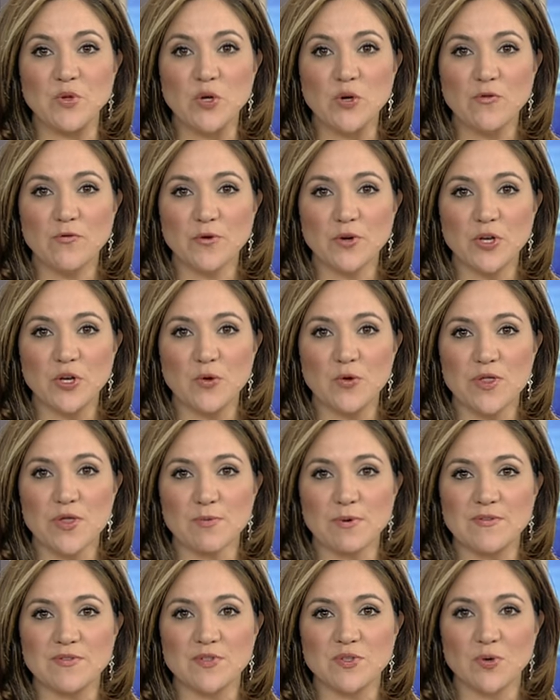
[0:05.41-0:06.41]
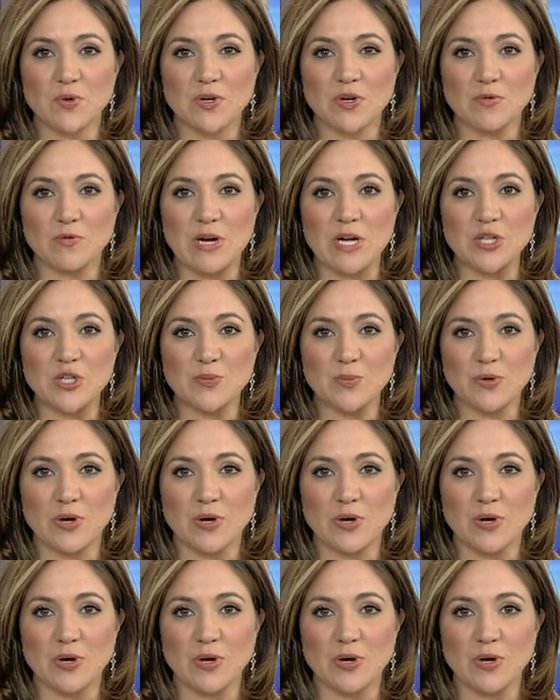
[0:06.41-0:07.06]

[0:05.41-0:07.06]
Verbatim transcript: Nu four U Thrift Store in Rancho